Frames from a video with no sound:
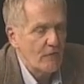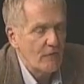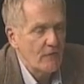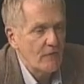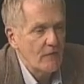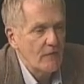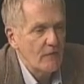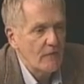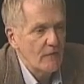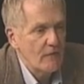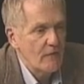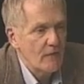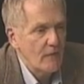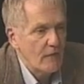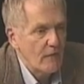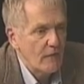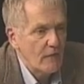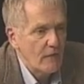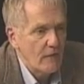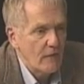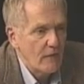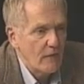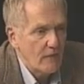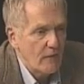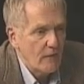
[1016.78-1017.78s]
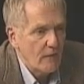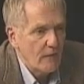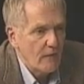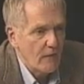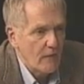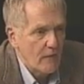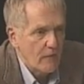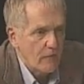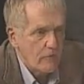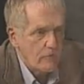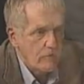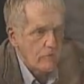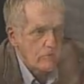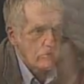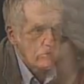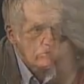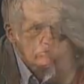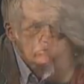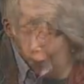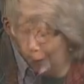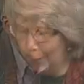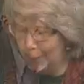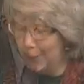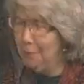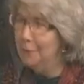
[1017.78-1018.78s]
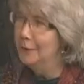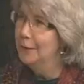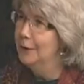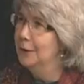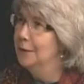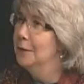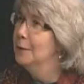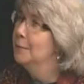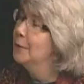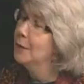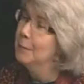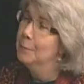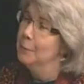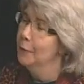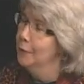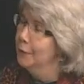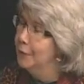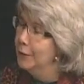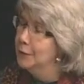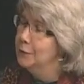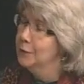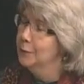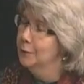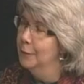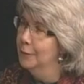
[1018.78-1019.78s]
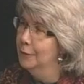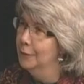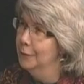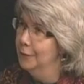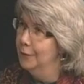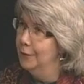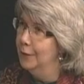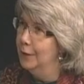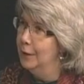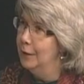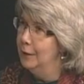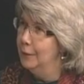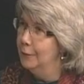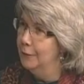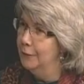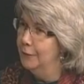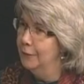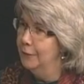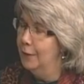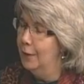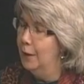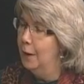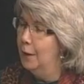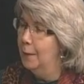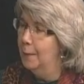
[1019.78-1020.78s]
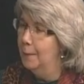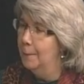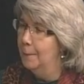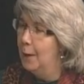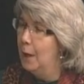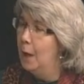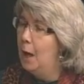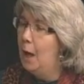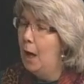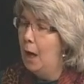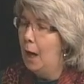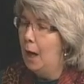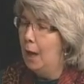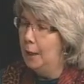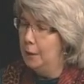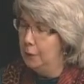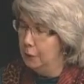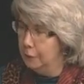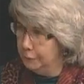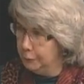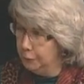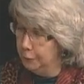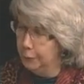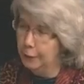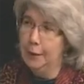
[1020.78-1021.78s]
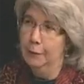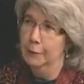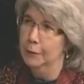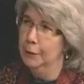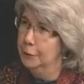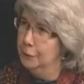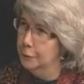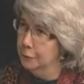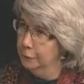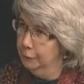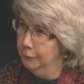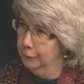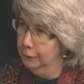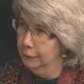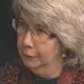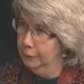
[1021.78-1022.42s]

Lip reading: The single most common thing that people say to us is, I love your characters.